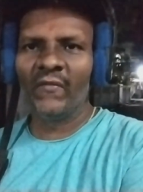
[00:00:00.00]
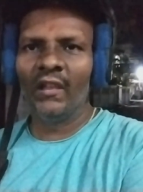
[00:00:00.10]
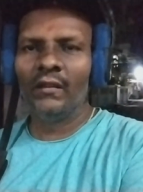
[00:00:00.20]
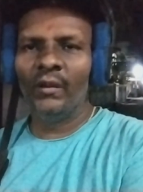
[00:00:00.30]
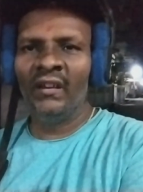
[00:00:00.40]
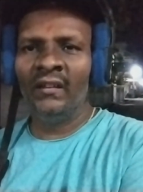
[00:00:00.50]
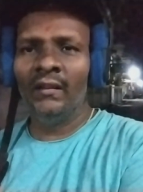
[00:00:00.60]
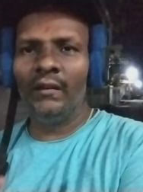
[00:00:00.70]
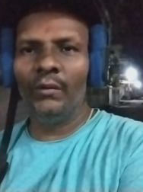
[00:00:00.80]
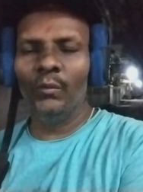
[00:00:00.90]
So
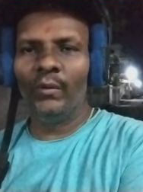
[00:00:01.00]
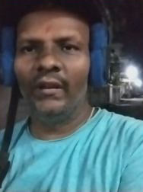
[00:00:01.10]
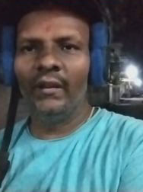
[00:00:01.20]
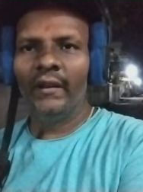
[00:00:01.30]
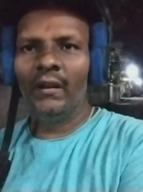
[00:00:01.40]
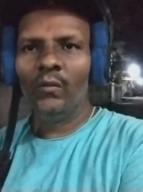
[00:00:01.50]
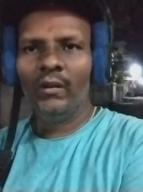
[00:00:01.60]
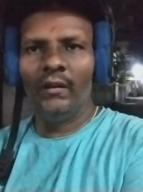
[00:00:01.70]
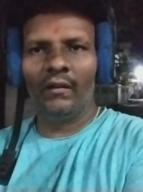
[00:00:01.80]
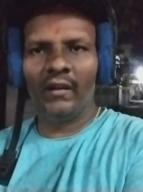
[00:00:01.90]
either you get down
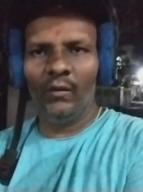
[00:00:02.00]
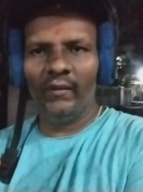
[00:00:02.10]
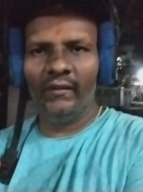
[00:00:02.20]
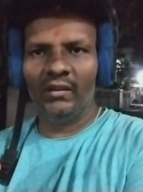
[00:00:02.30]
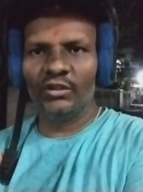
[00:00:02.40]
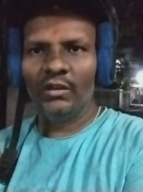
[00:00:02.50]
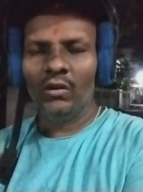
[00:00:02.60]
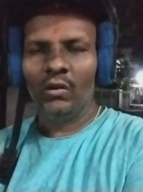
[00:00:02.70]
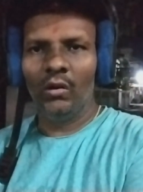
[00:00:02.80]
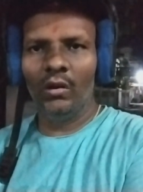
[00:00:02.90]
in railway station
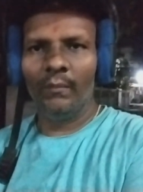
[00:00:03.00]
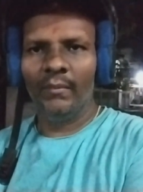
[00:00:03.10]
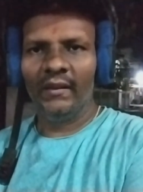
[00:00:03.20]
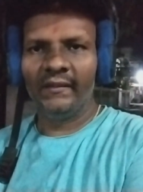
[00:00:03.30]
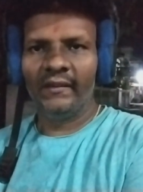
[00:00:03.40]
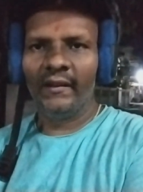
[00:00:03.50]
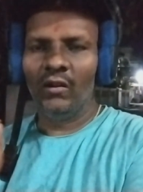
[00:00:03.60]
or bus stand,